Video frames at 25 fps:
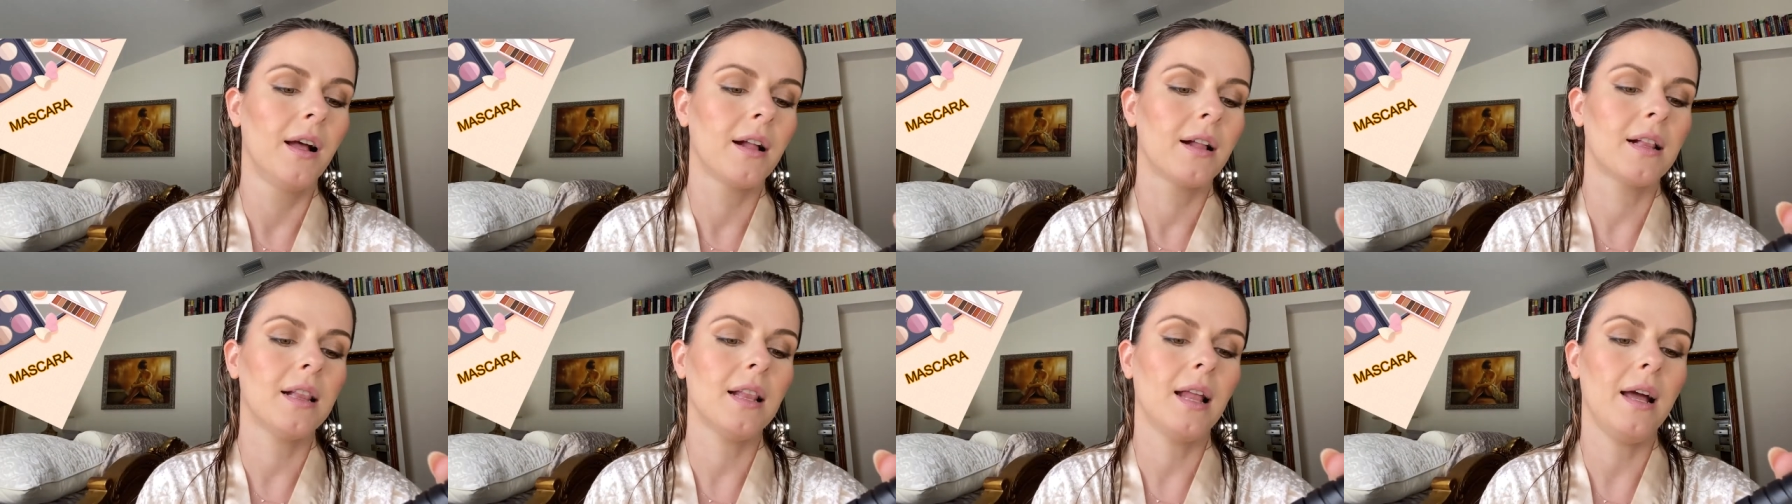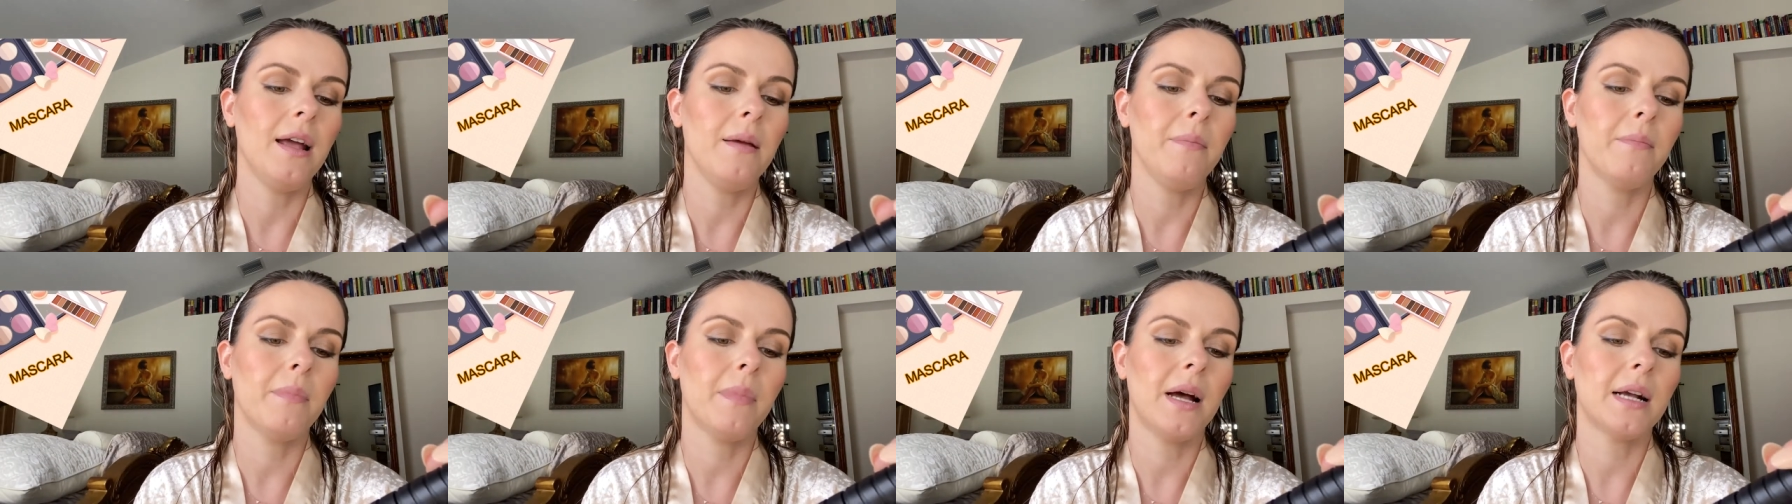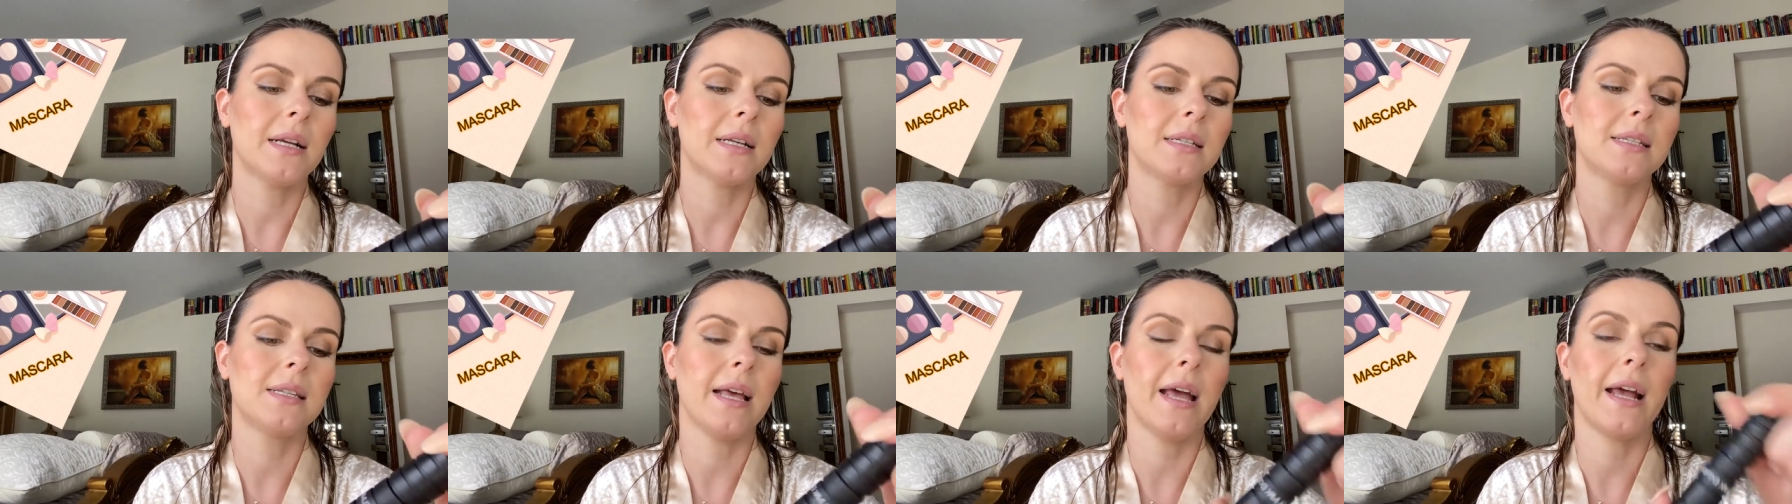
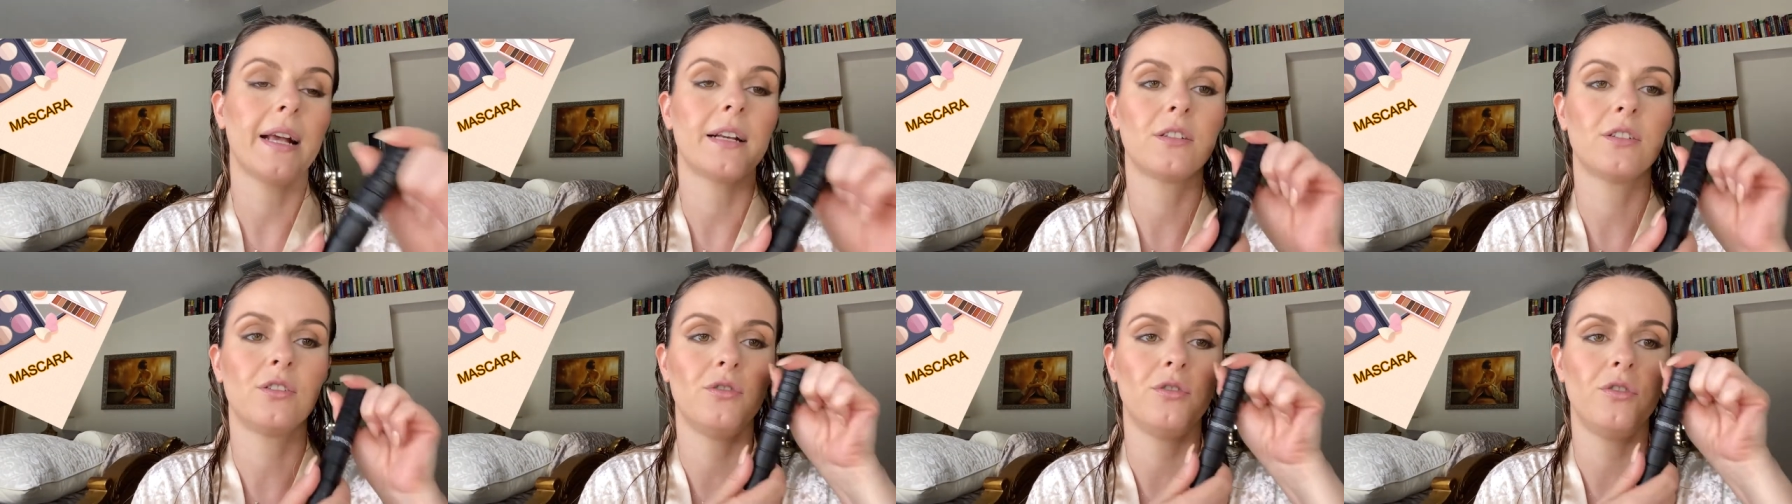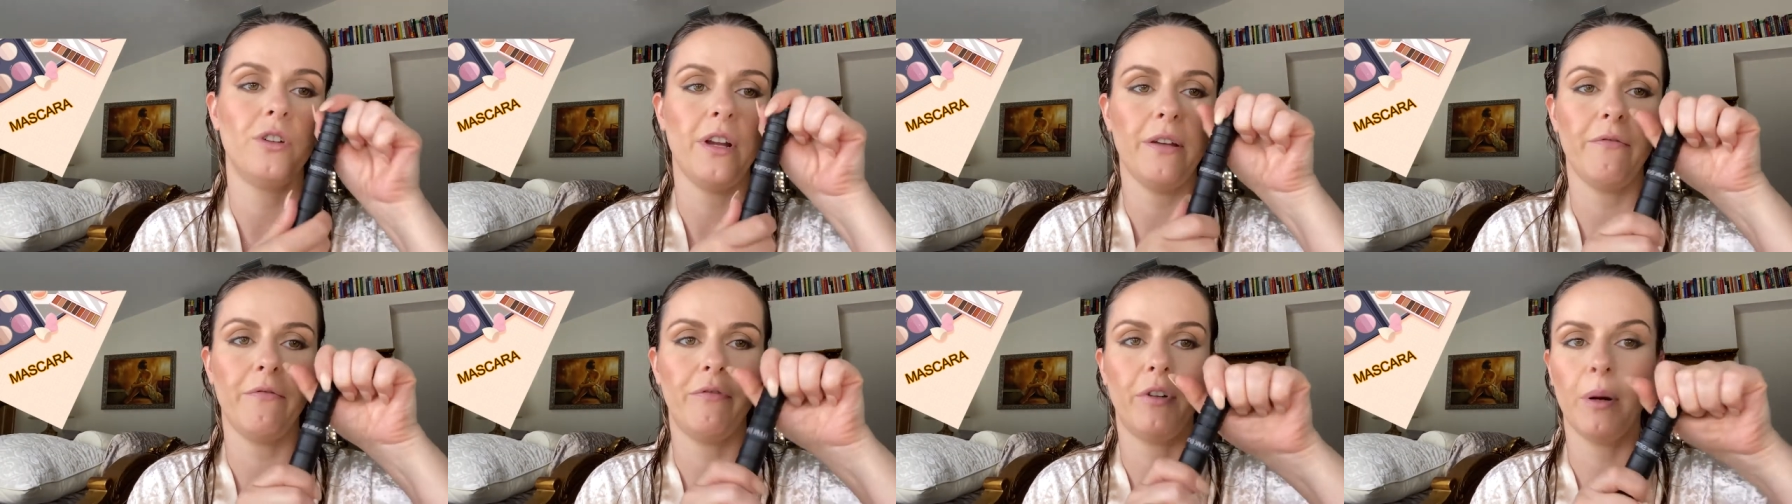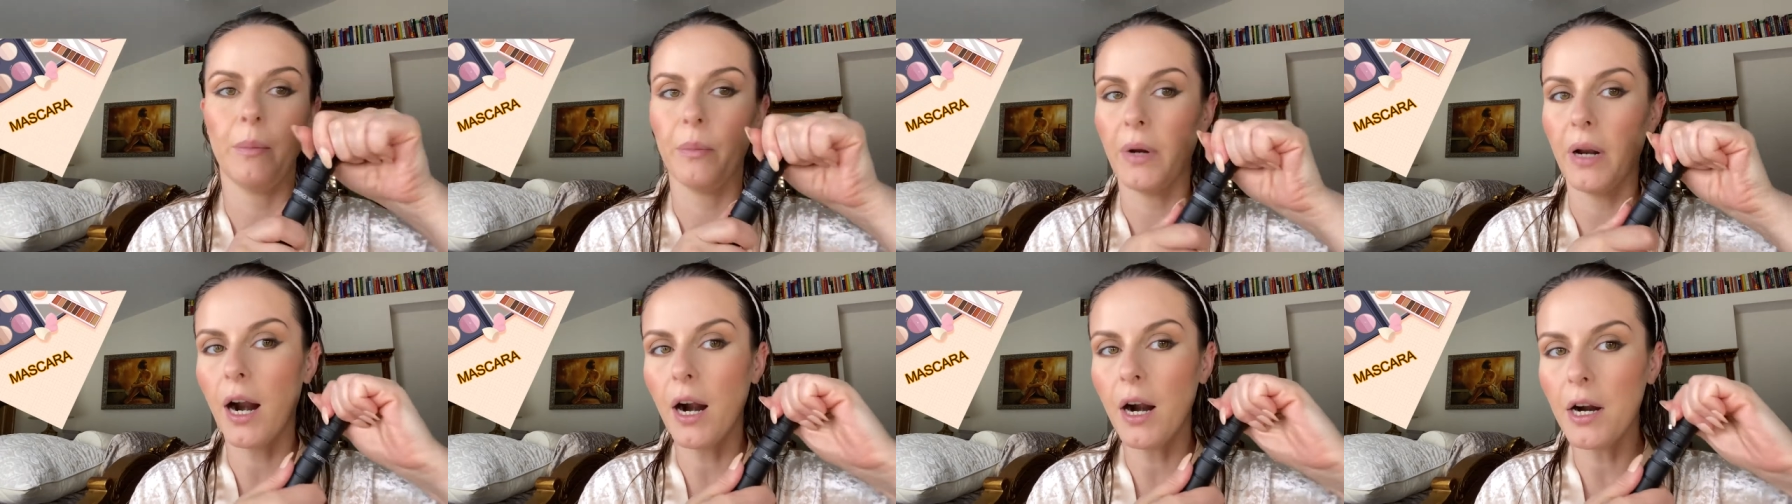Climax Extreme
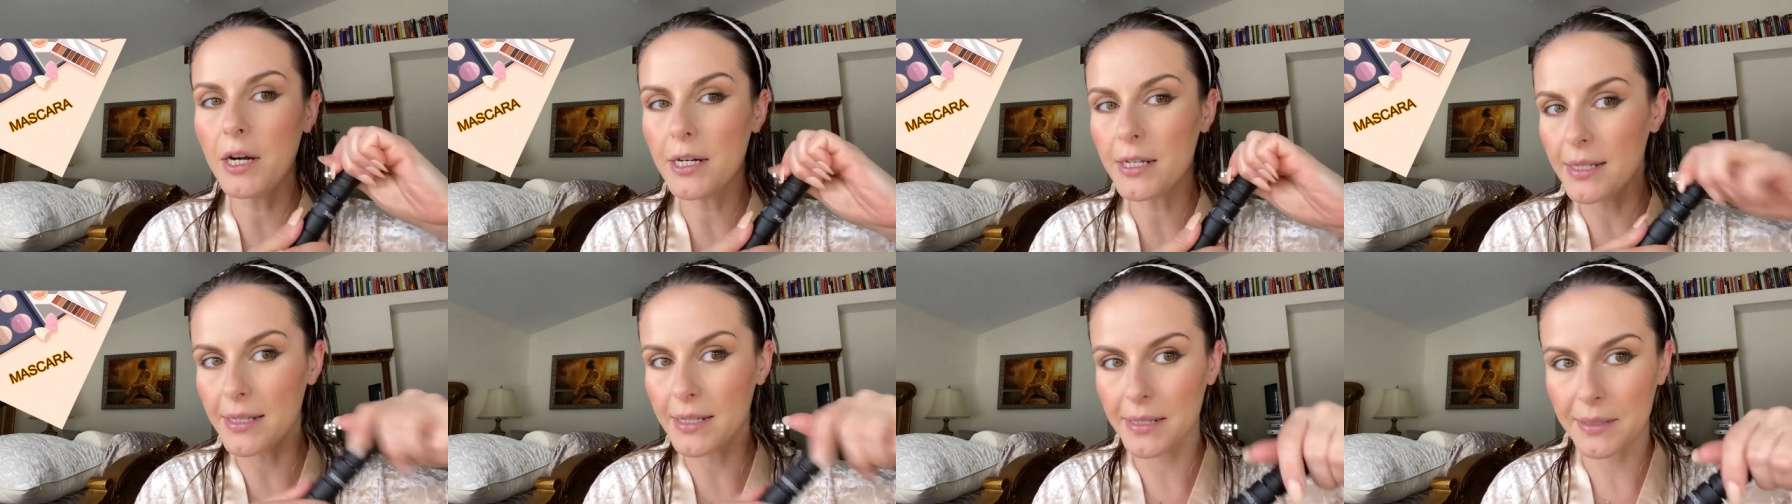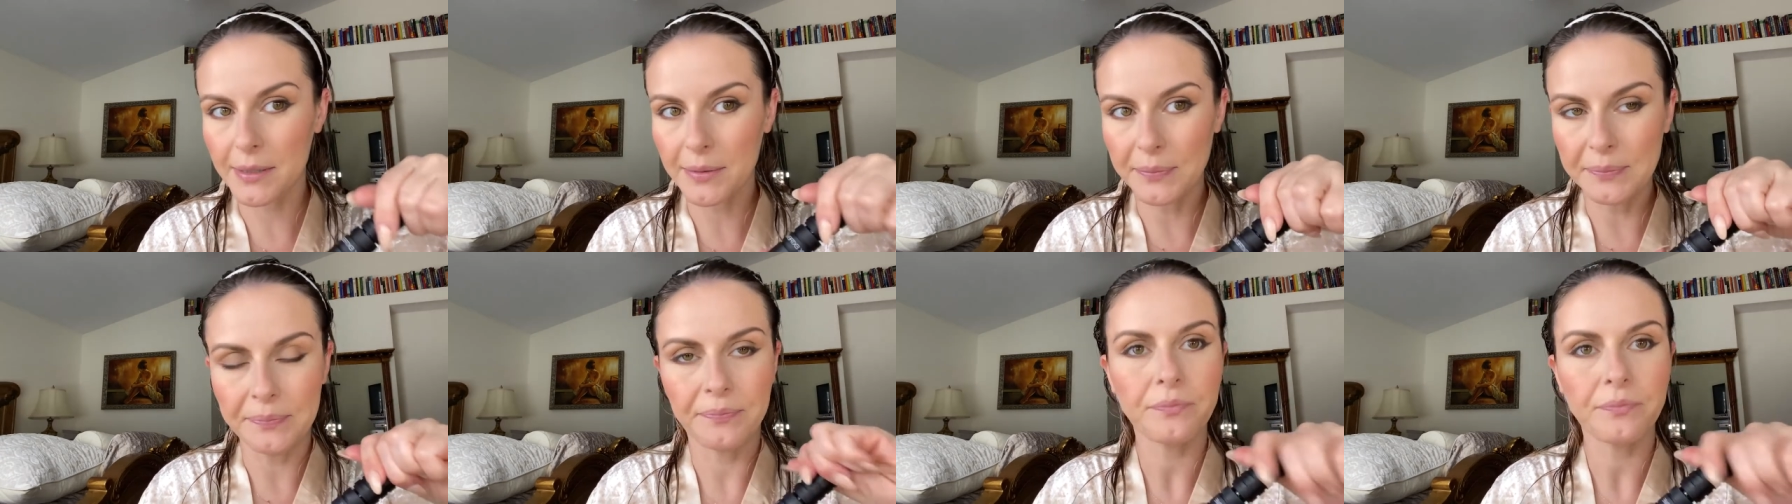from NARS.